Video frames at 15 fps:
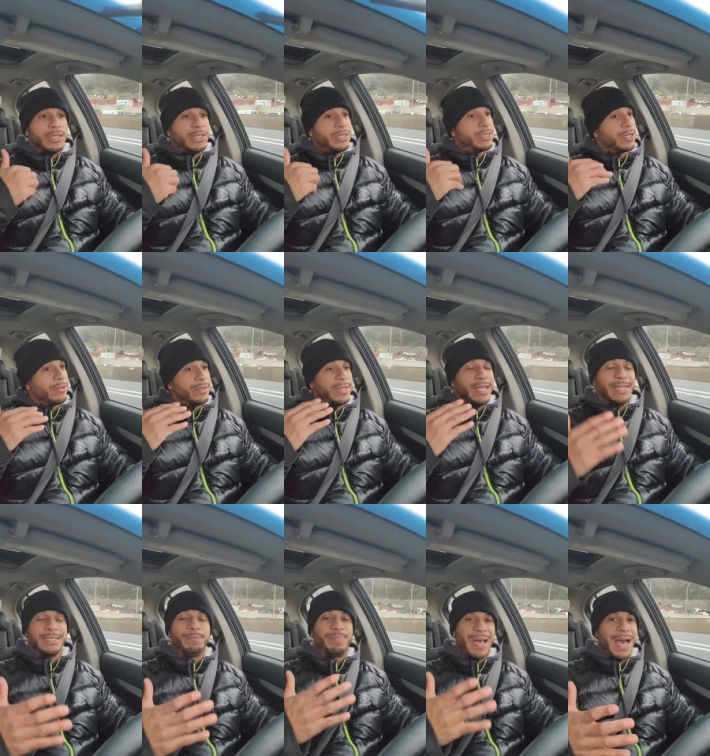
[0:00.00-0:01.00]
So
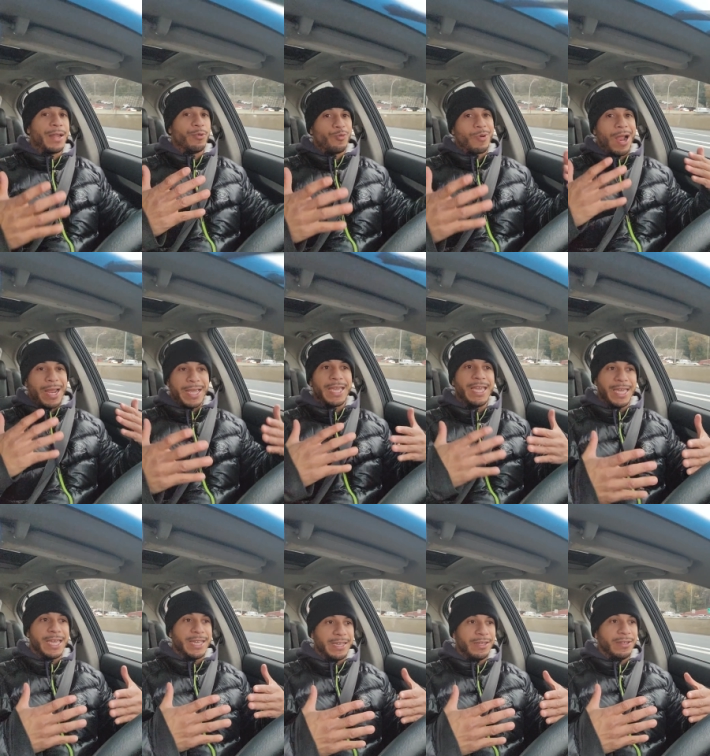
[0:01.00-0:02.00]
this battle right
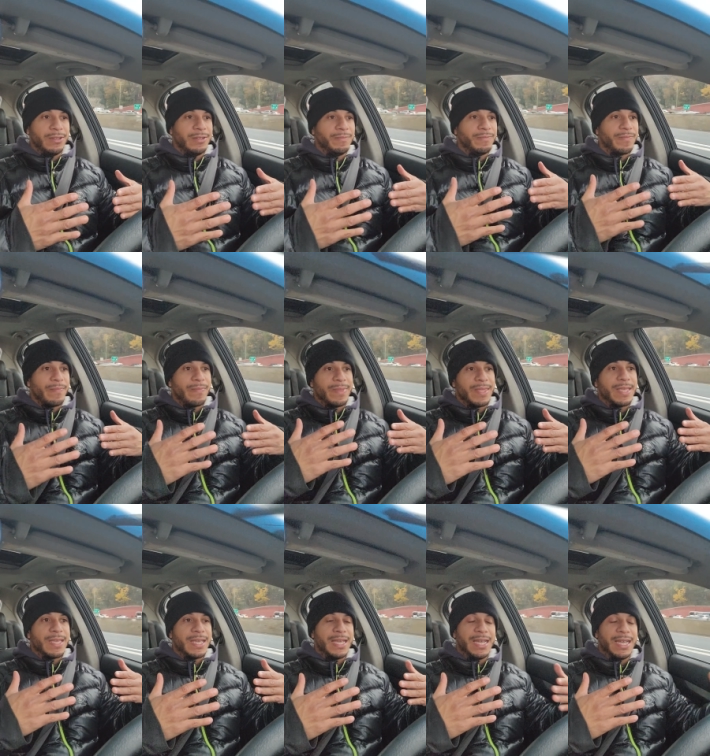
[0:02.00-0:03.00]
here
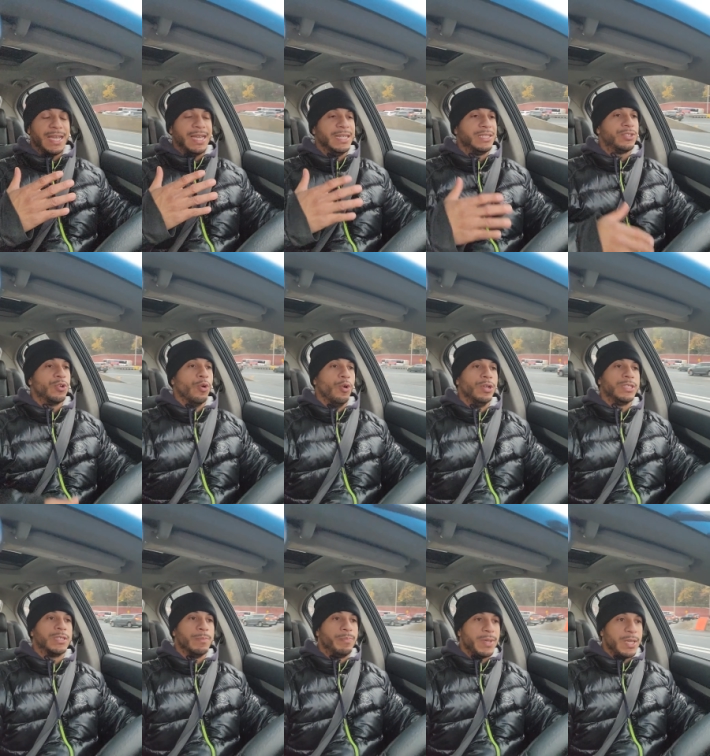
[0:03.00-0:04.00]
is going
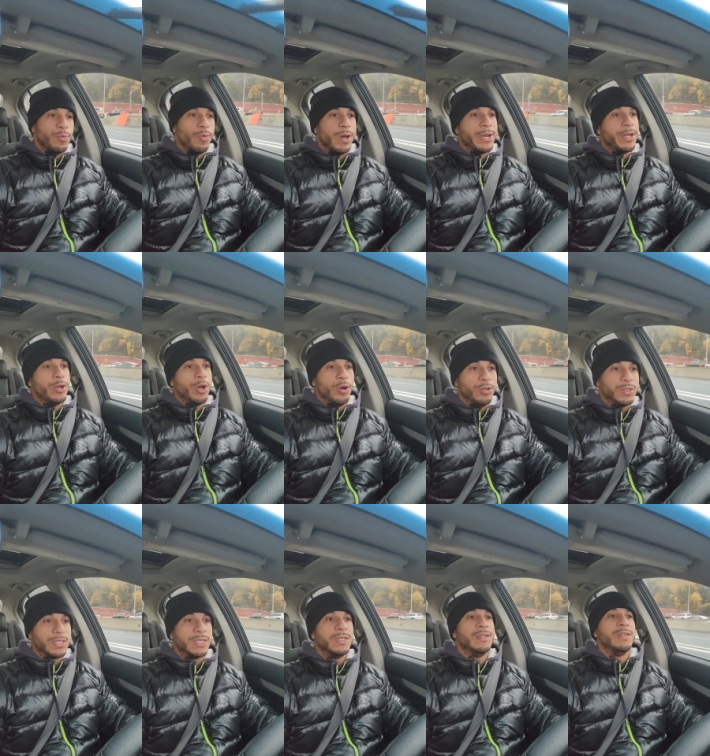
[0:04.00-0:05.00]
to be one of
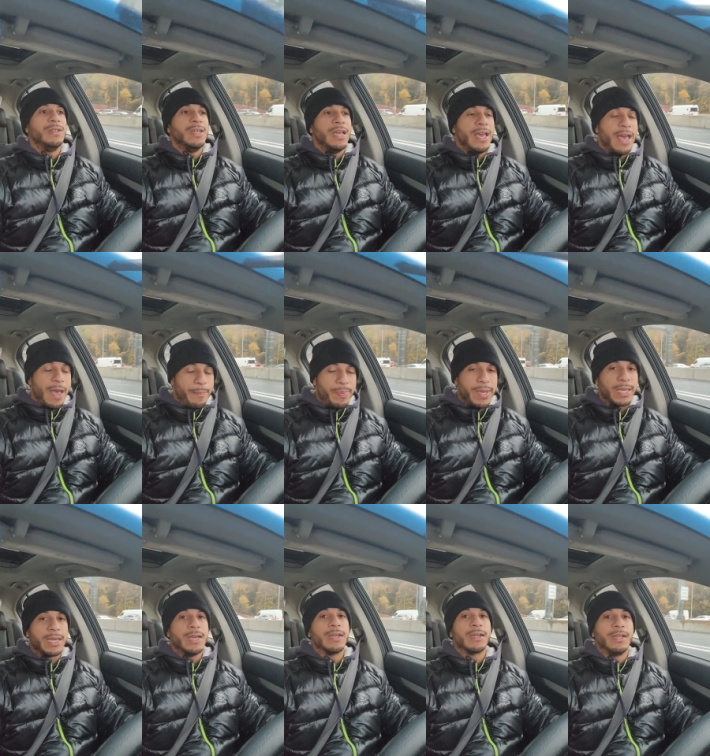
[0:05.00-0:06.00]
those epic
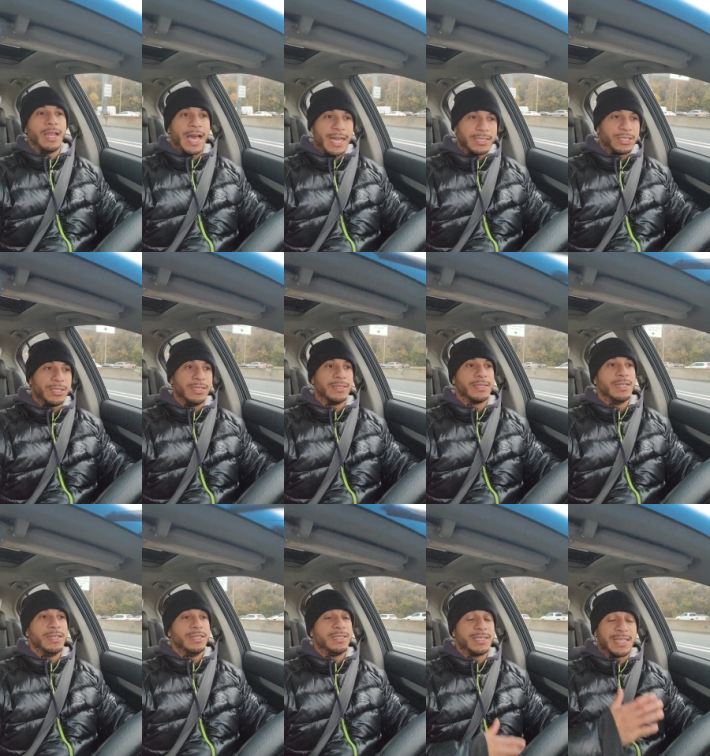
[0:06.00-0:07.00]
clashes.
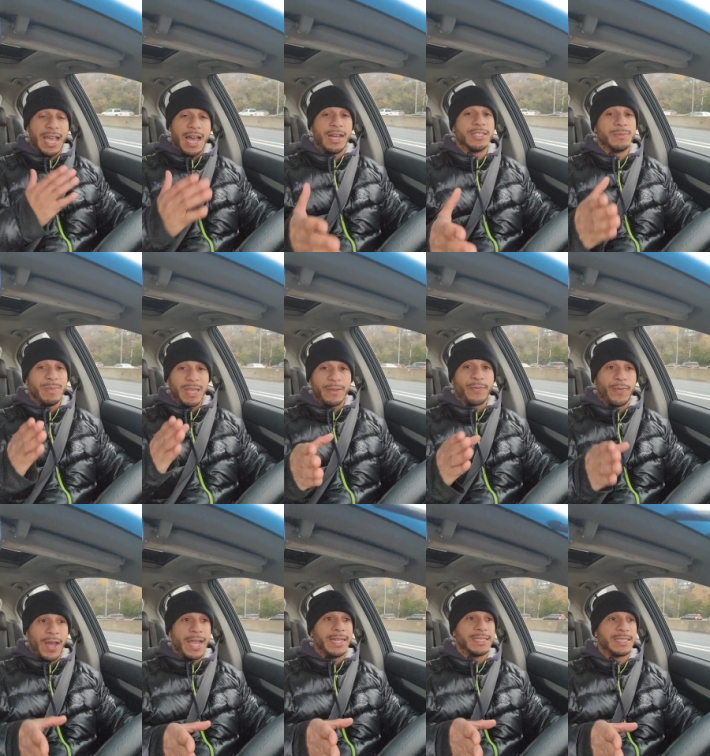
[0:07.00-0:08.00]
Styles make
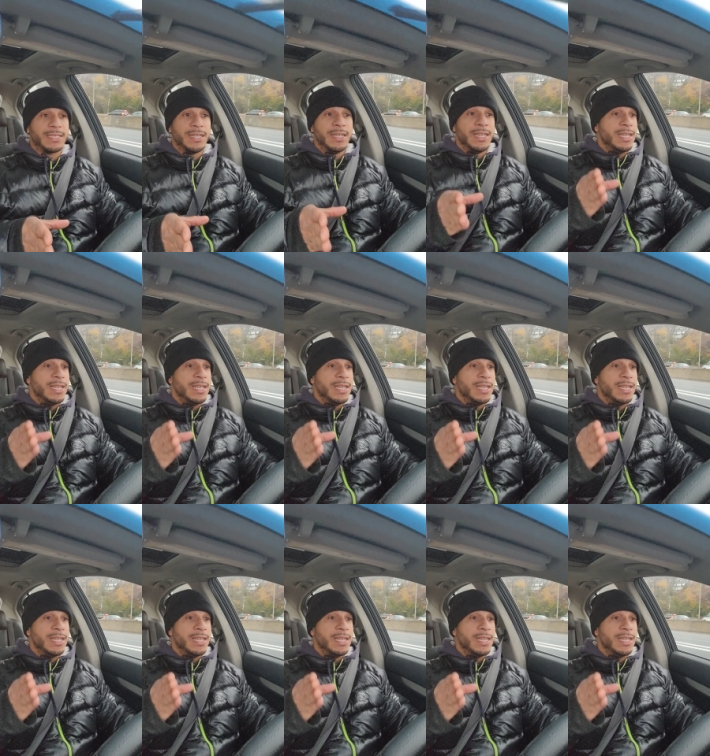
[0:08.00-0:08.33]
fights.